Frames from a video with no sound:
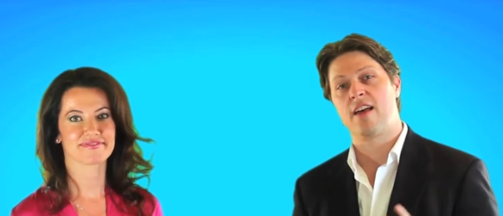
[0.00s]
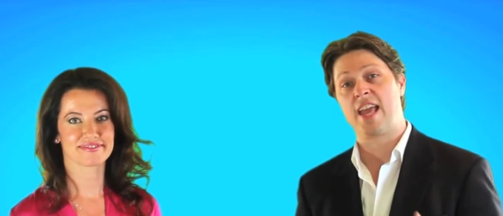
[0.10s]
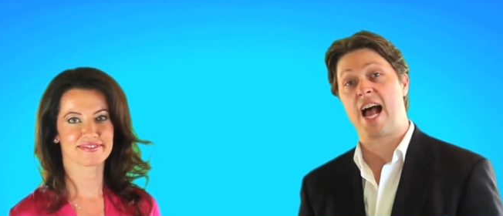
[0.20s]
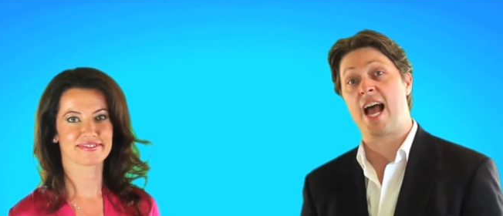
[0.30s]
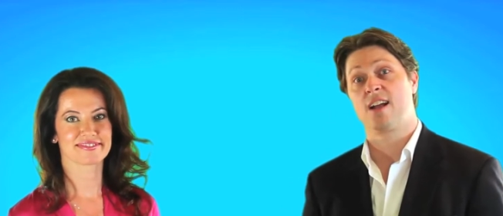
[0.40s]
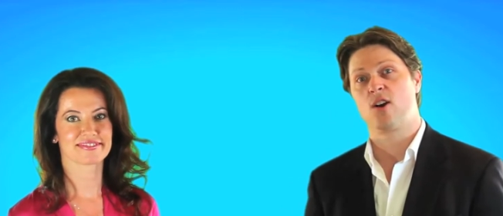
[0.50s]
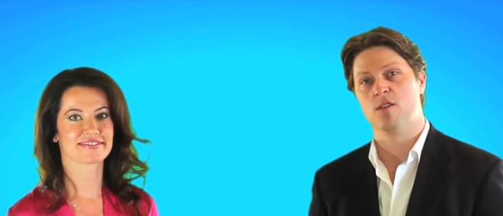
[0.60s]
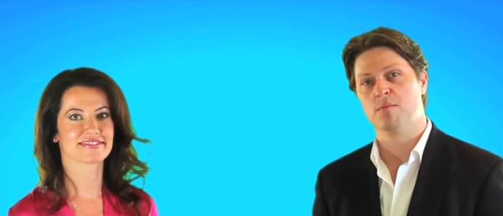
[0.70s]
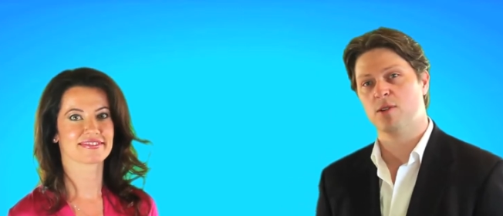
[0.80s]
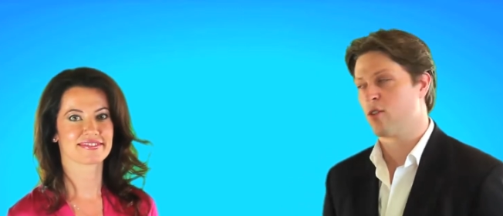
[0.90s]
Speaker 1: now the
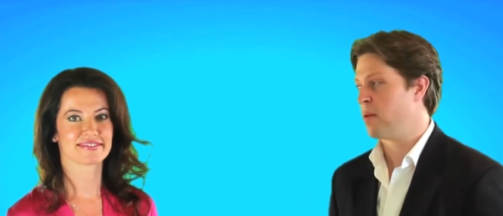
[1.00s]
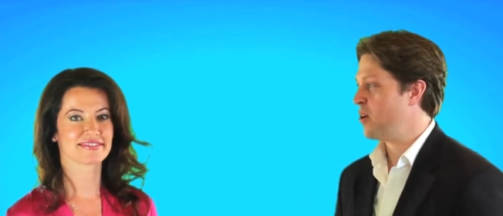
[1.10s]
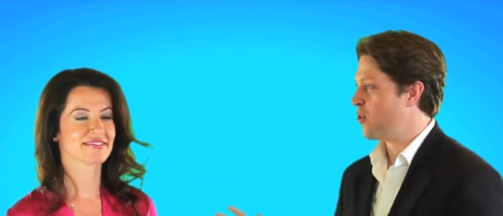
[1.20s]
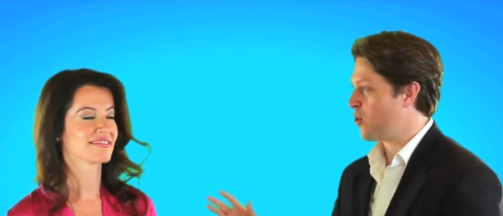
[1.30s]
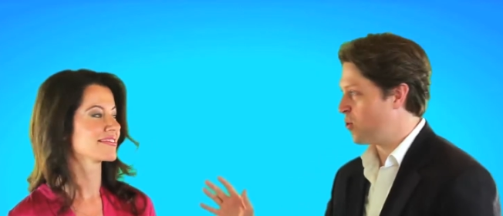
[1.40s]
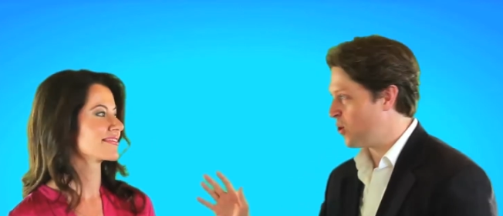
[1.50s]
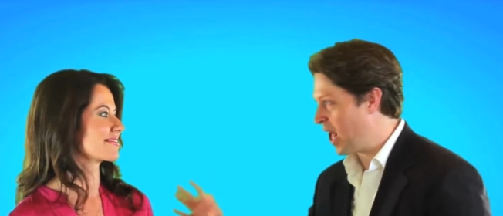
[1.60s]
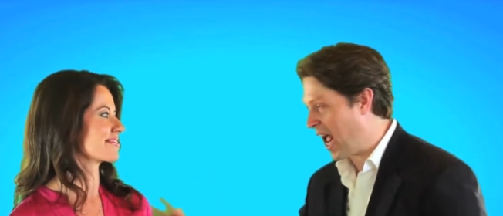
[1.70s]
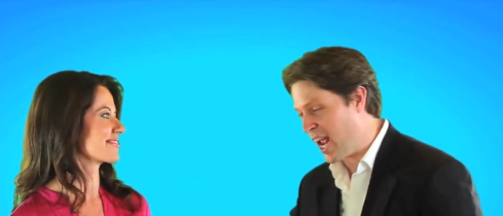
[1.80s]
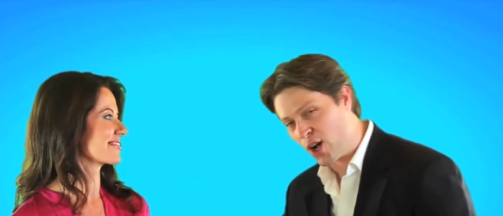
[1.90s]
icon builder. I'm here with a real
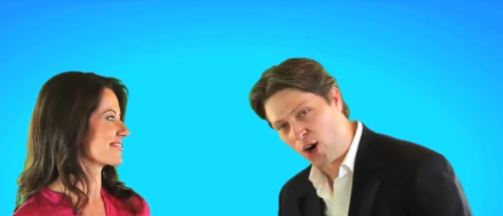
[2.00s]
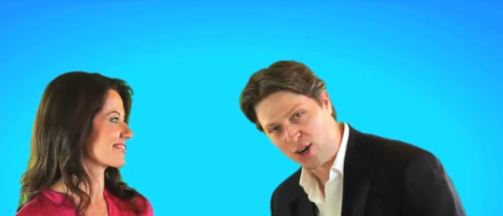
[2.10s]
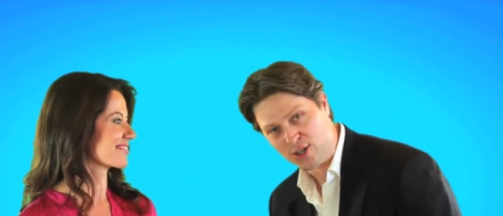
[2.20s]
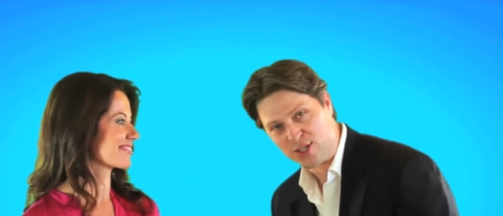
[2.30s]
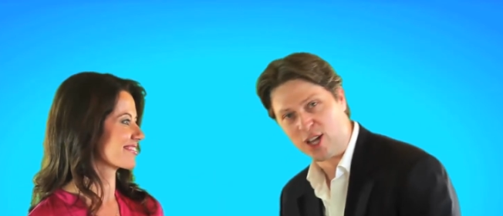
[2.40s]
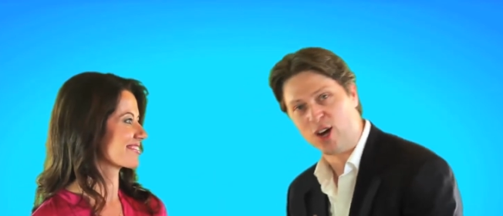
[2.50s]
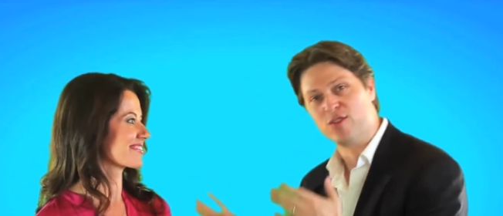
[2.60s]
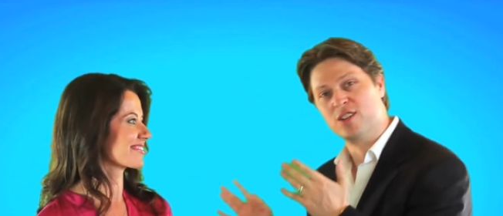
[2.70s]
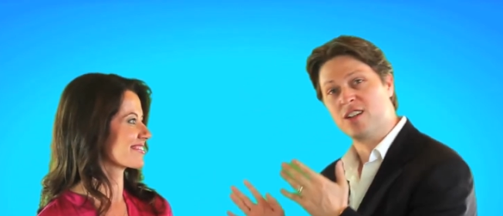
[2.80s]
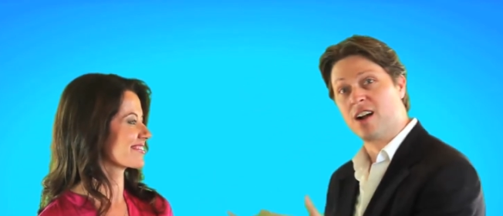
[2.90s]
icon
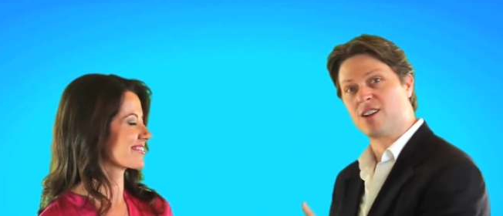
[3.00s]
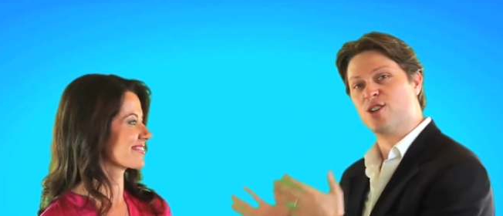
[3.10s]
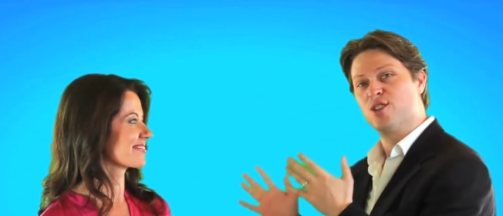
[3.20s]
herself, Dr.